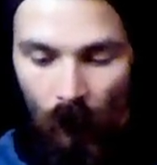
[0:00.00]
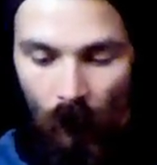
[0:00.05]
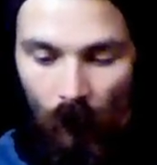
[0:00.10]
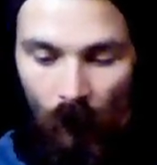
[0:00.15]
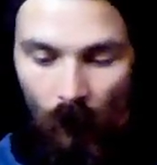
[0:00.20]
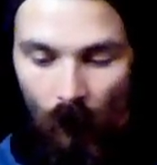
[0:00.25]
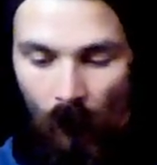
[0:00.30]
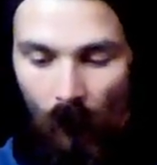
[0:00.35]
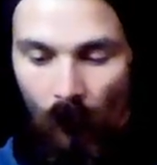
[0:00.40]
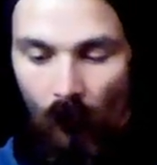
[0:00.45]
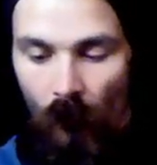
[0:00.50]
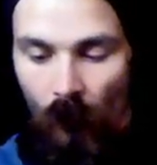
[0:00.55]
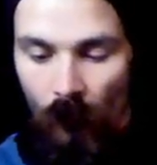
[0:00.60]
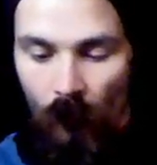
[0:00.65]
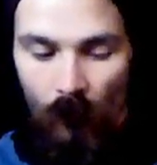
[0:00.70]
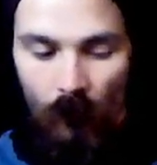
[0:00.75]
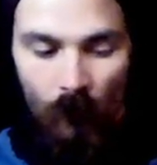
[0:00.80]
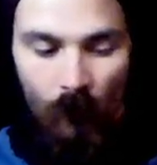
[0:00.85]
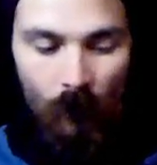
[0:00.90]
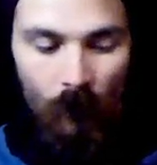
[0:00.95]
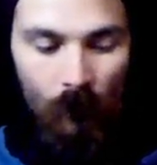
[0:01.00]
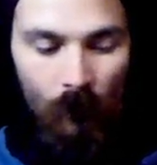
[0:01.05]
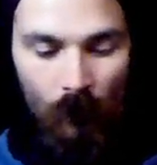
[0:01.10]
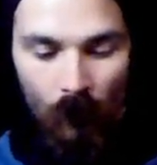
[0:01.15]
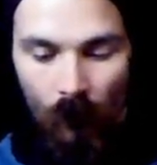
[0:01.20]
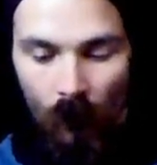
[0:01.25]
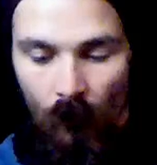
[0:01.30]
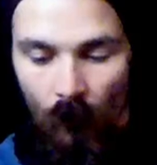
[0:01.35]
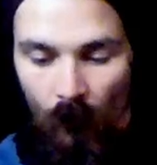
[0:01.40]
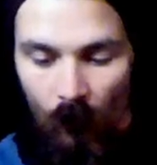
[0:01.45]
and
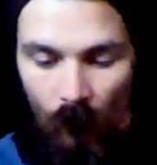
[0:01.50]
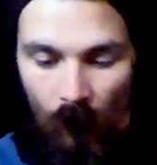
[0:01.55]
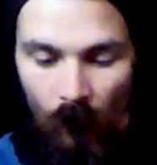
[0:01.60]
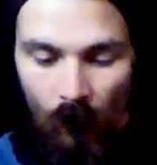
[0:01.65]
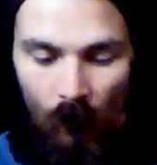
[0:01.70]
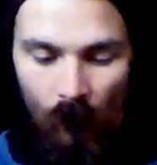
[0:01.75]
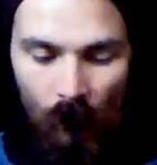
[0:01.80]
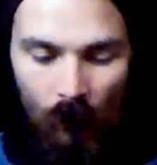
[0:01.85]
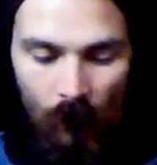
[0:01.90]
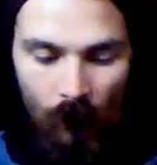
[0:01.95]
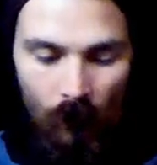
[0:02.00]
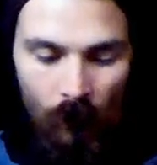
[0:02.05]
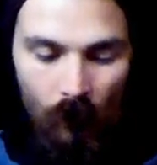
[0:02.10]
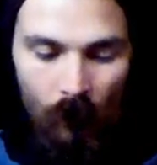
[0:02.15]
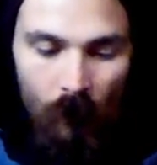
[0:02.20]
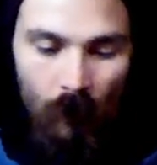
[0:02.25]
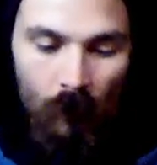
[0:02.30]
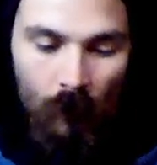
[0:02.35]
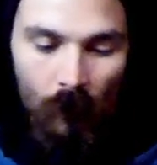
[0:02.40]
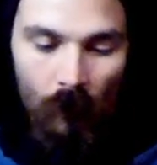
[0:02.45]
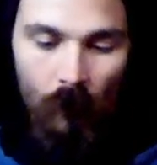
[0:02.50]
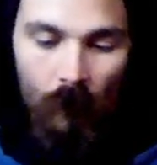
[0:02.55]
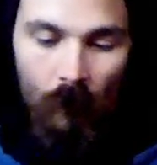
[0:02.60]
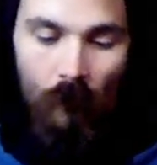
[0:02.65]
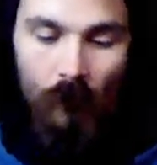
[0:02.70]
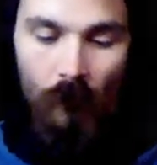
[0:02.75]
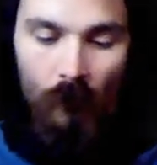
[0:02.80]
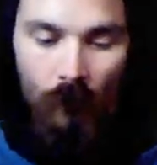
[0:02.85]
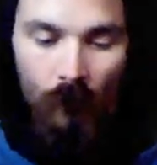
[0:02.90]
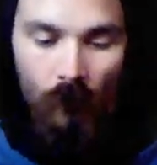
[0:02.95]
but they are located in Sweden,
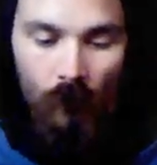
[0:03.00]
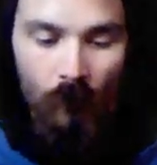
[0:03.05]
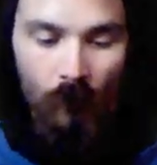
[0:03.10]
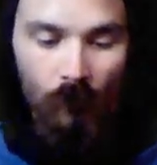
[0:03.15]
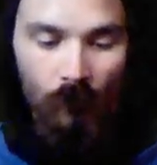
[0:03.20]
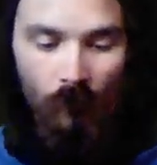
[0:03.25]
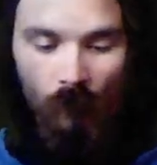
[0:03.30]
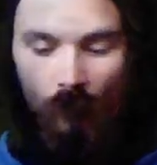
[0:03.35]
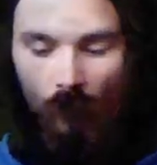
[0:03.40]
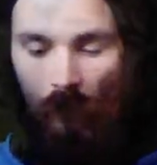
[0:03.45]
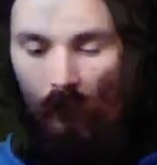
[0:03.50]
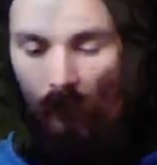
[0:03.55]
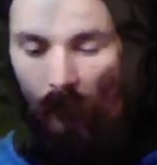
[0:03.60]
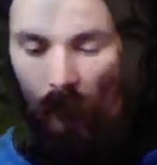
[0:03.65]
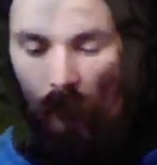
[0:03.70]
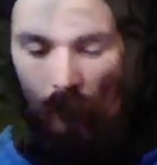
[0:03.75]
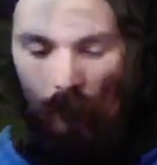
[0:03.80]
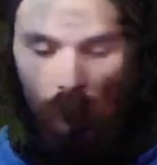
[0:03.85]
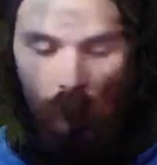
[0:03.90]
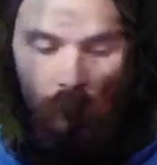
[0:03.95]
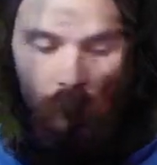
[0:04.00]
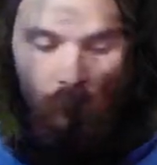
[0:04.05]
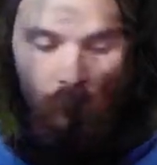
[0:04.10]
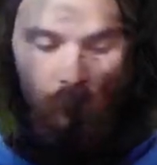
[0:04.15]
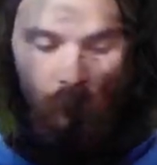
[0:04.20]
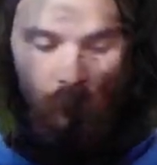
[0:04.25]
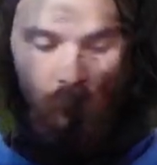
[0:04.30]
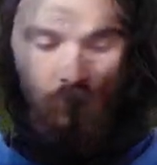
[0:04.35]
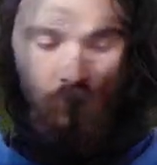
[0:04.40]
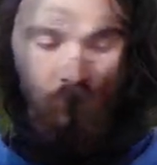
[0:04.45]
so they have
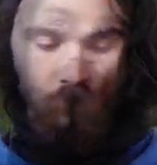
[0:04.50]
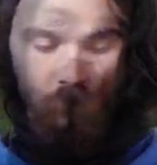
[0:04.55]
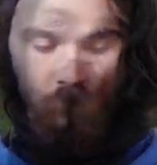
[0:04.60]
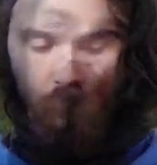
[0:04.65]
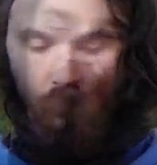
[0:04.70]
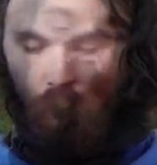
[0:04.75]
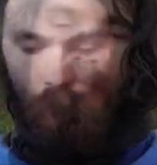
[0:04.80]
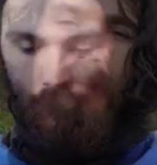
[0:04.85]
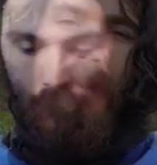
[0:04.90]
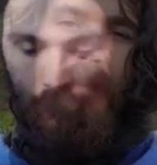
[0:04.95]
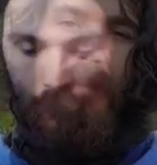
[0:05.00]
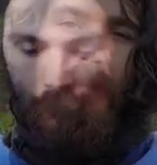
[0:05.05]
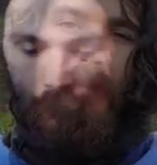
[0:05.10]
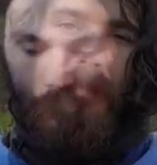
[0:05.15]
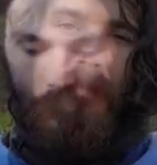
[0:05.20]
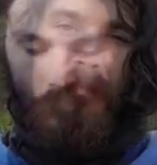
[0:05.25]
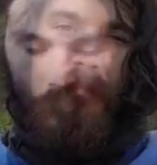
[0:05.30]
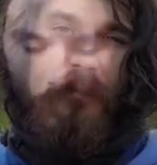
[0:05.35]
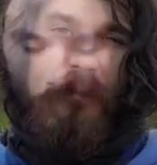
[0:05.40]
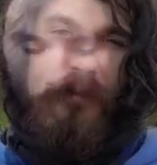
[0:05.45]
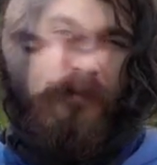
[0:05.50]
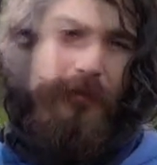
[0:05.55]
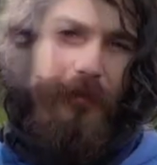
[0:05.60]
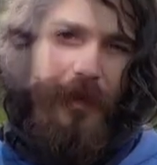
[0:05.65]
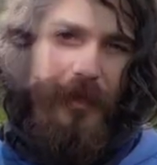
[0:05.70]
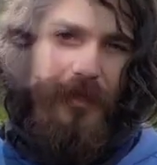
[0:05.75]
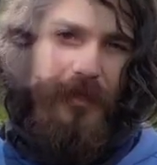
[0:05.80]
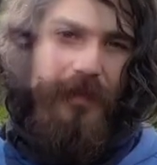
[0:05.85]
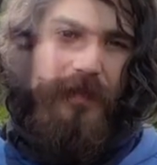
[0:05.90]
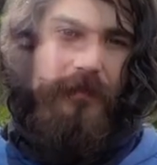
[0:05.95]
sometimes to struggle with the
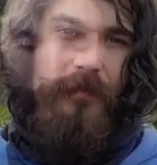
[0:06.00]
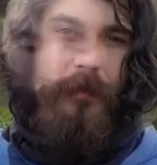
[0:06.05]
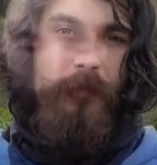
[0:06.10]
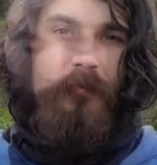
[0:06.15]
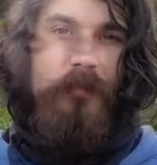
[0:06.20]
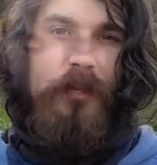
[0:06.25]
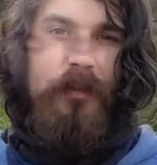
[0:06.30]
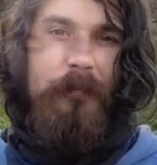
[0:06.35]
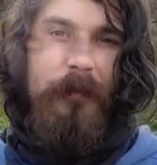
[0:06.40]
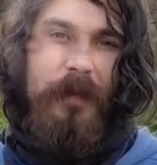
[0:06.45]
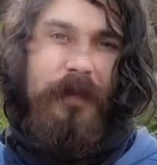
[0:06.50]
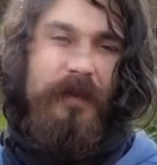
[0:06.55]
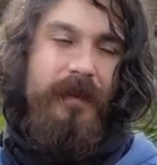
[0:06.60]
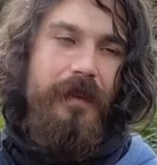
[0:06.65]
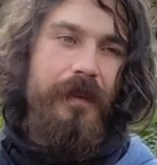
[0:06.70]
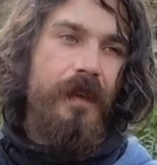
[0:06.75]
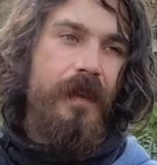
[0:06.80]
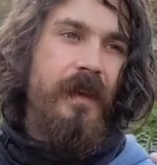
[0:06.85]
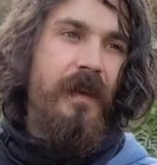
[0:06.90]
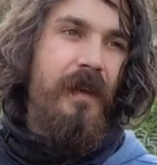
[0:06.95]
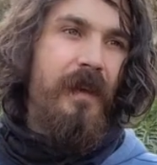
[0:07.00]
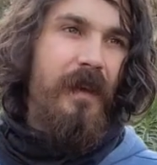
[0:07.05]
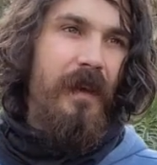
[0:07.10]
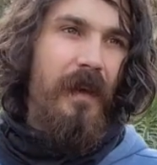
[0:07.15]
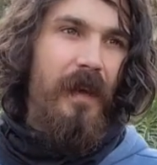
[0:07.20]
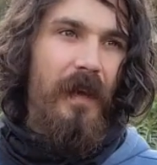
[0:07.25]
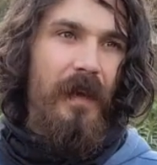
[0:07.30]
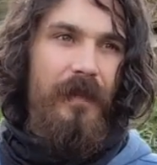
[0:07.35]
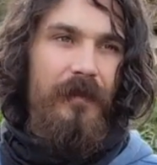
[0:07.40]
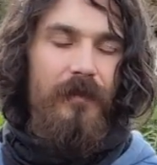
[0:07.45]
restrictions from Germany
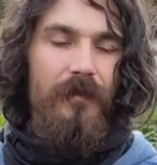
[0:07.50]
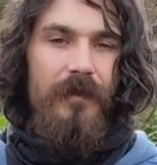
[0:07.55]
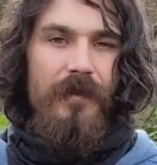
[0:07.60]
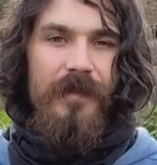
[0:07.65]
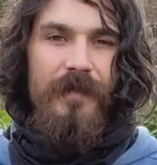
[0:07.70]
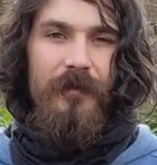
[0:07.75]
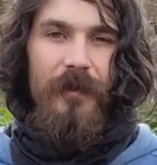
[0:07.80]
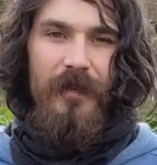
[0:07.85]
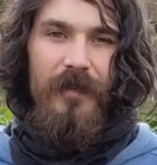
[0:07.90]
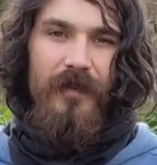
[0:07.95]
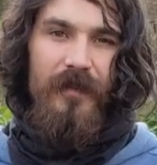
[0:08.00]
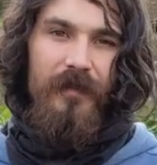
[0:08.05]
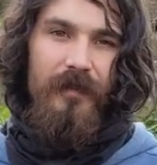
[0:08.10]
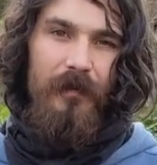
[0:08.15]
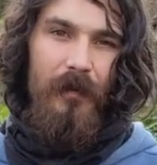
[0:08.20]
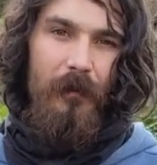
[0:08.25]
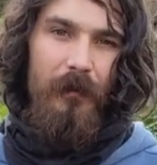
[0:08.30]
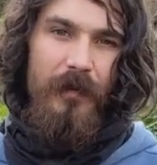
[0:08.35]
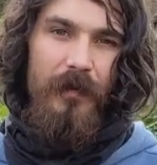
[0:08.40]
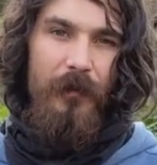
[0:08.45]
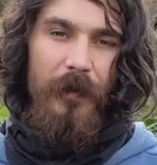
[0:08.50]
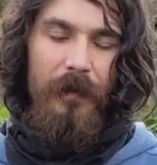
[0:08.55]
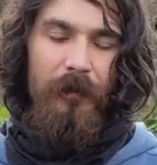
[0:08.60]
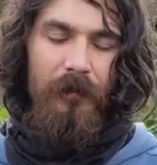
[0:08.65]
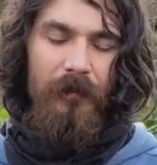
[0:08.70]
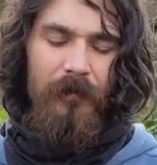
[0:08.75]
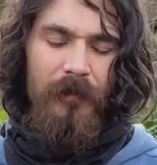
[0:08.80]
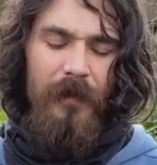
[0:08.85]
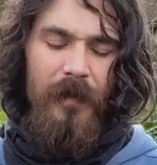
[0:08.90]
and the restrictions from Sweden.